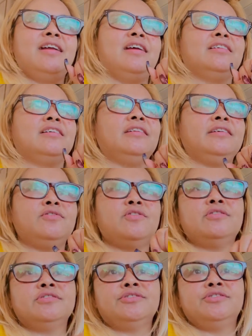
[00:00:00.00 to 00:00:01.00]
and click
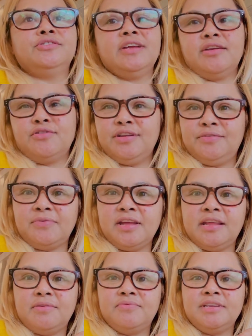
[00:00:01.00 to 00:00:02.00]
also, you get
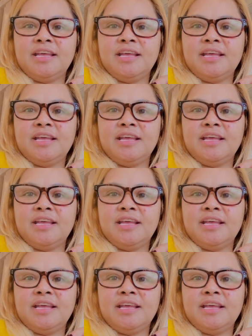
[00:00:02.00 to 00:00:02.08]
notified every